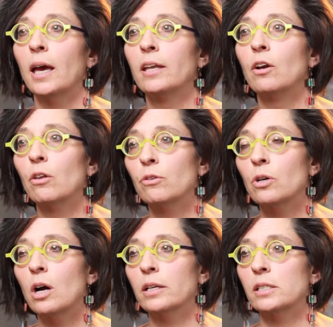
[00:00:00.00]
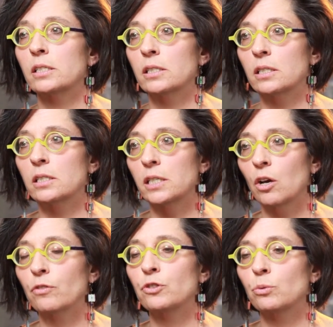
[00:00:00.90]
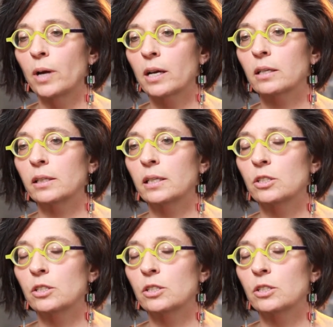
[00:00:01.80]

And although Collins doesn't delve directly